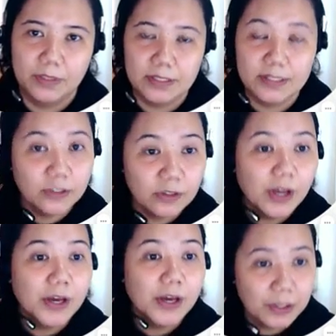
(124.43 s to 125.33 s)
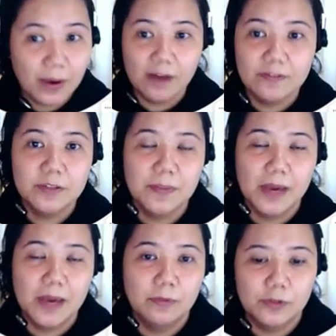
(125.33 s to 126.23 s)
Still, you have to
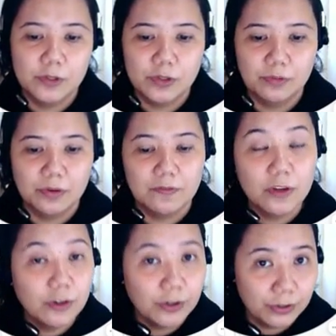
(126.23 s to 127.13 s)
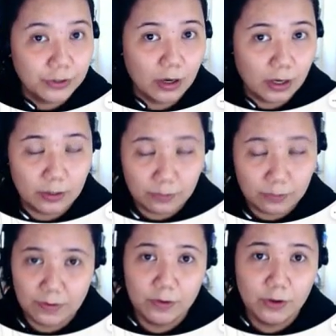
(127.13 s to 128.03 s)
be able to
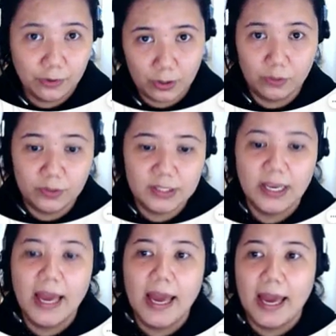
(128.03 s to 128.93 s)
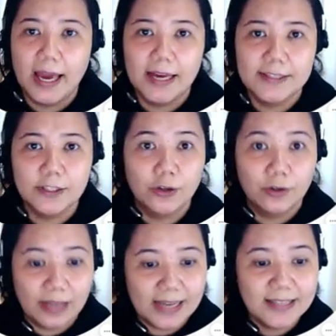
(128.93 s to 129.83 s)
review your notes and
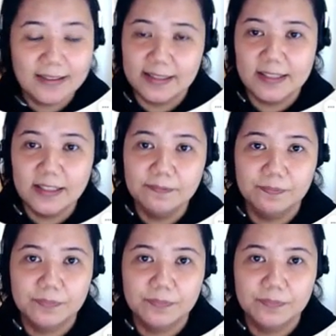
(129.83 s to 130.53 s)
your last lesson